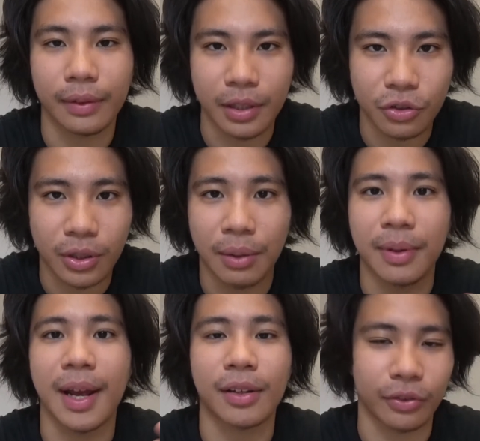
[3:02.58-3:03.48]
attention and
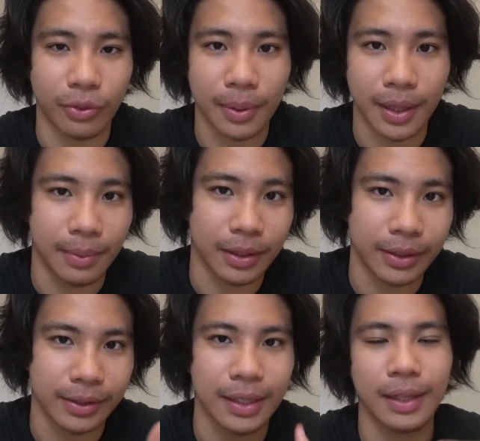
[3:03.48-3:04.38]
reaction from that.
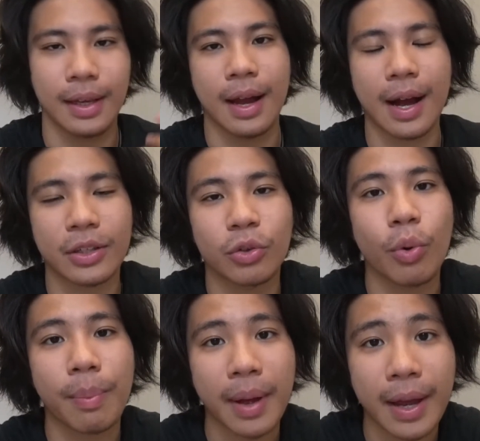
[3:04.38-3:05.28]
Because I actually
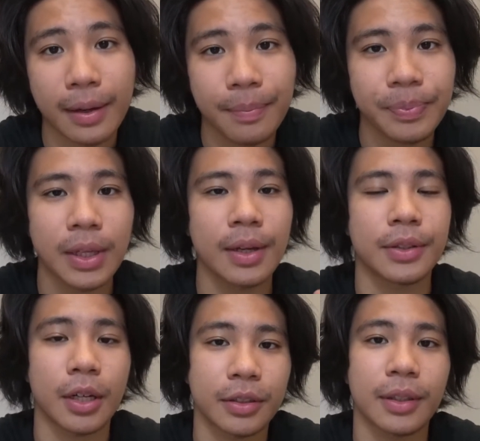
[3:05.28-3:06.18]
went back,
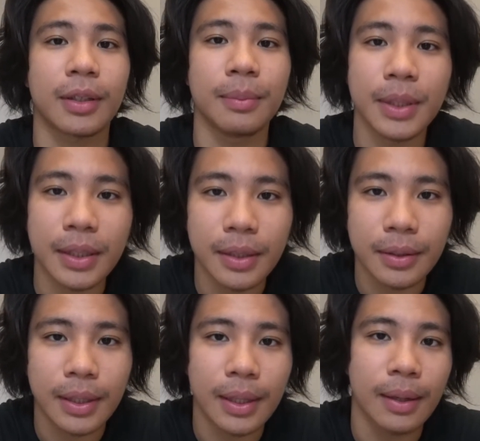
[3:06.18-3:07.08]
talked to the
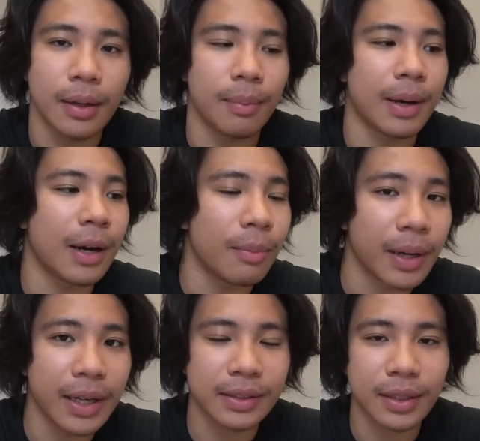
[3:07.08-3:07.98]
committee about
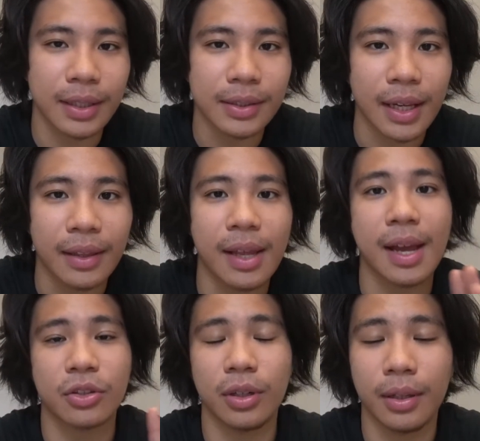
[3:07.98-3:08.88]
my essays, and they
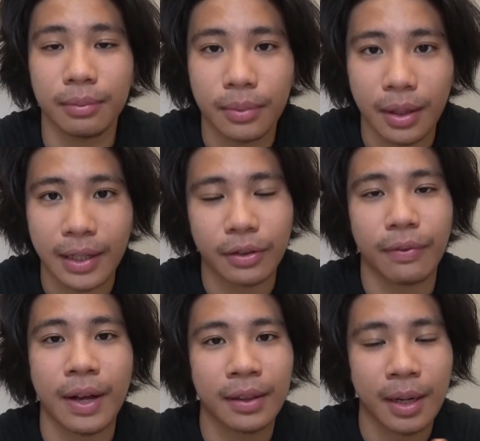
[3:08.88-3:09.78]
actually liked the
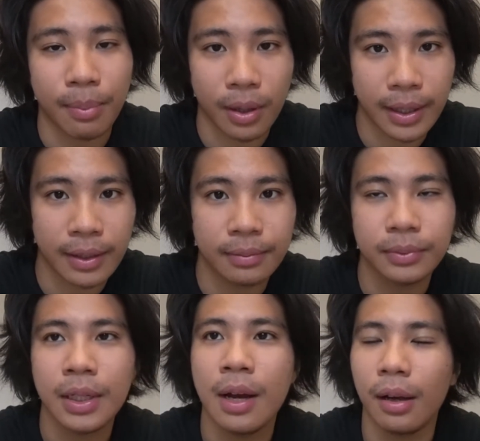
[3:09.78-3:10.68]
fact that I brought out
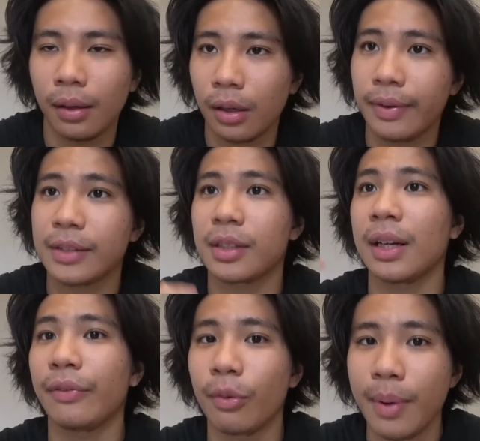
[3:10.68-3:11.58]
a lot of outside
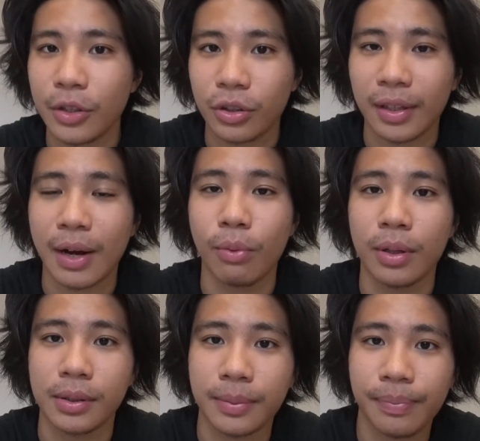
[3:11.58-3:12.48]
information that
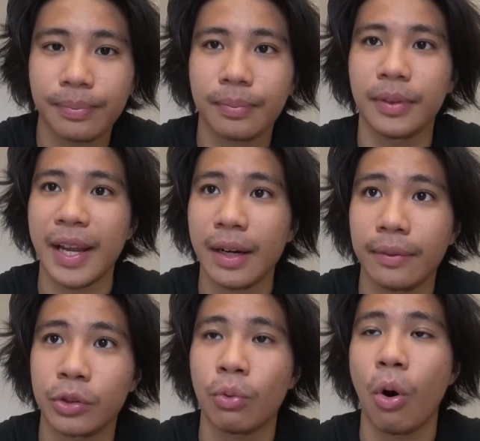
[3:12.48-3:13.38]
was native
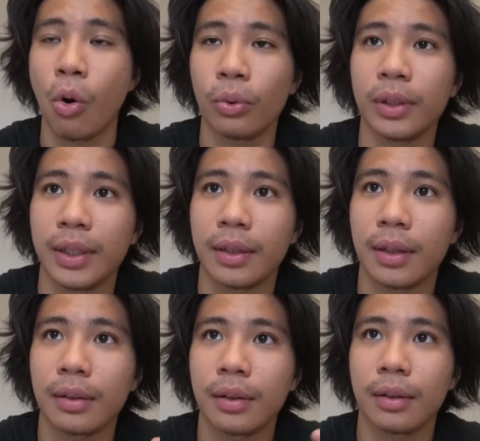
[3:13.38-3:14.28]
to only
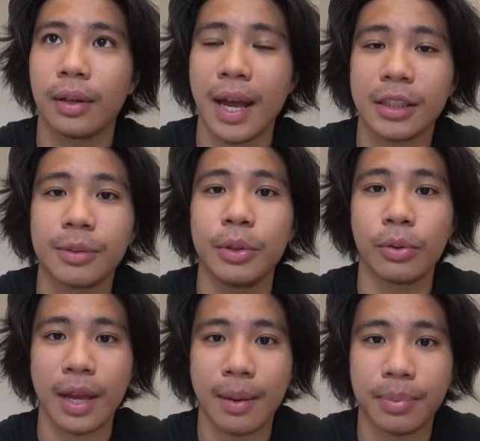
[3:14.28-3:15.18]
SMU
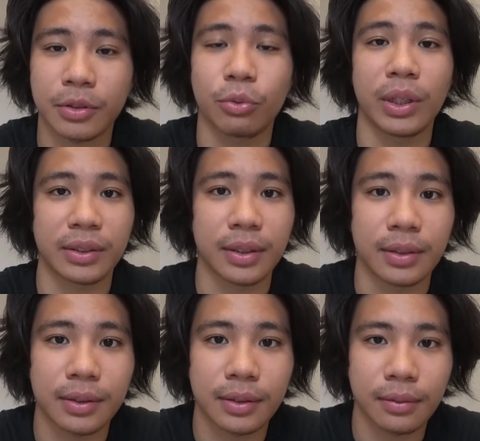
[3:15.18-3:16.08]
campus
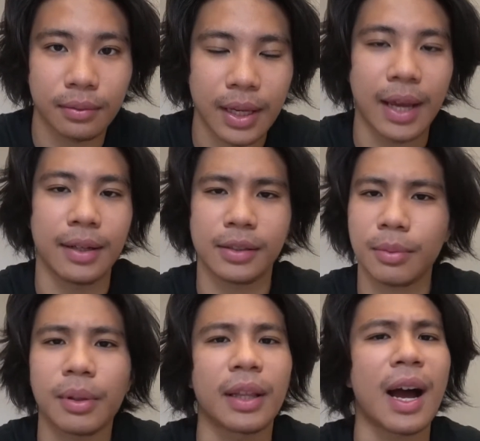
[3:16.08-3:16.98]
residents. And it's
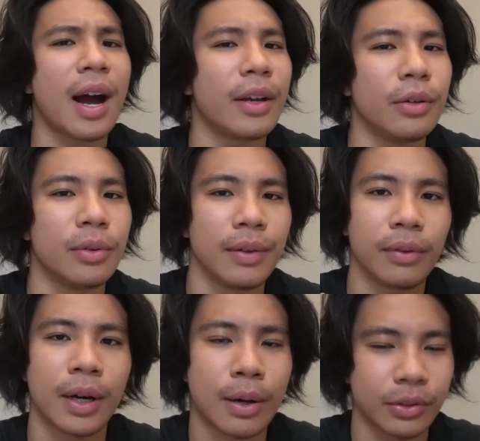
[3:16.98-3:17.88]
something that I knew even
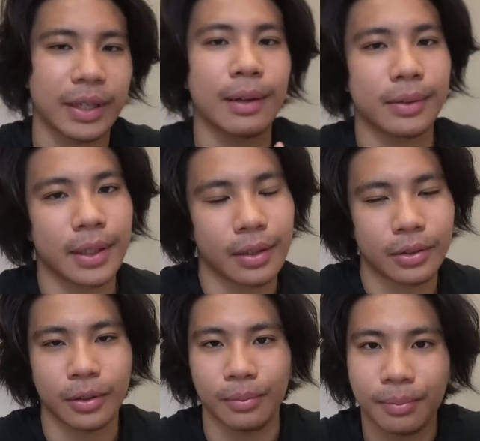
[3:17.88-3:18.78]
though I was an outsider.
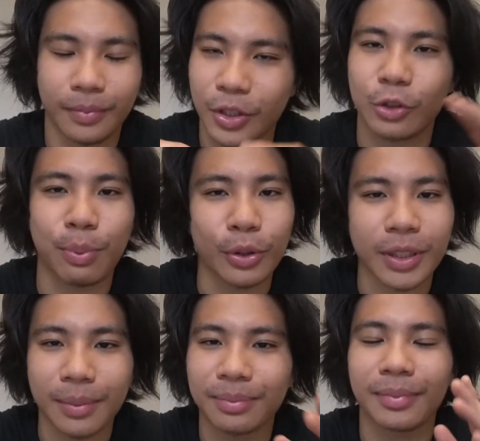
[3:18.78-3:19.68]
So just pro
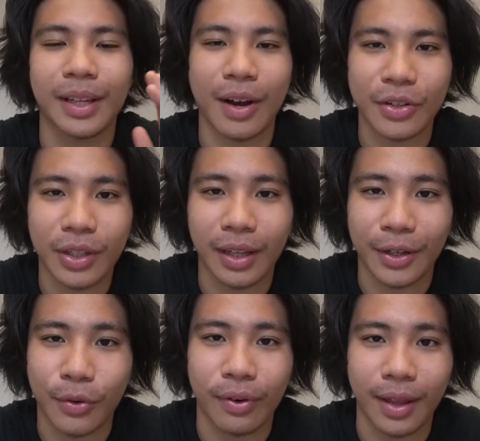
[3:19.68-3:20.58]
tip, they'll actually
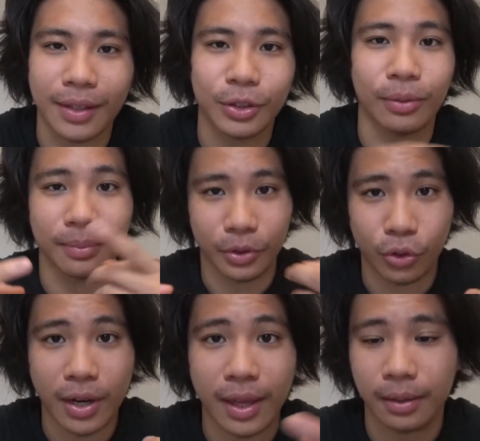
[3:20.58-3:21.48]
like you for that. So
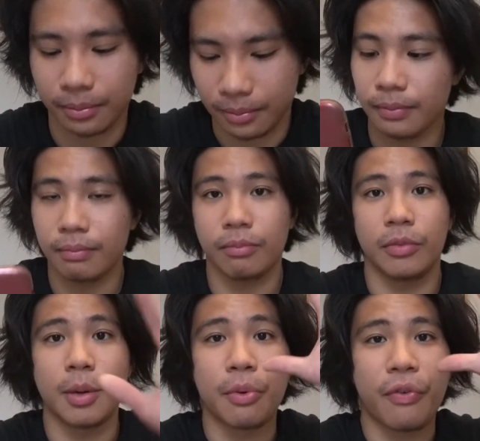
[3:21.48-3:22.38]
try that.
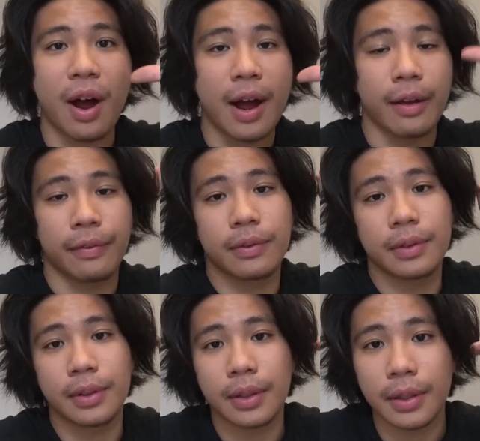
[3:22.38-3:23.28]
Number 5,
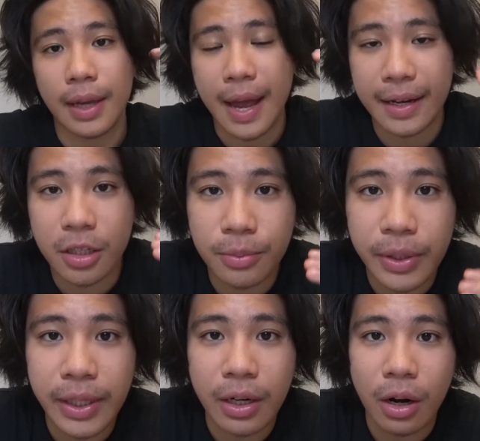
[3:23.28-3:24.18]
at
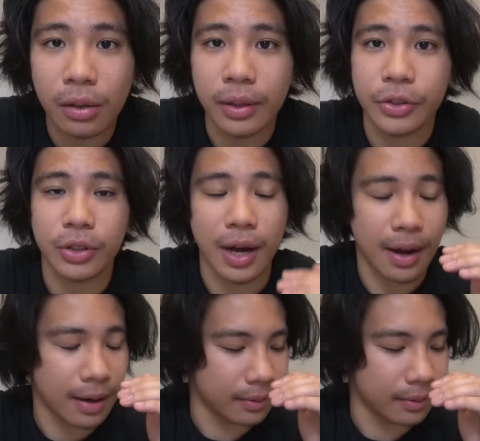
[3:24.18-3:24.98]
community college,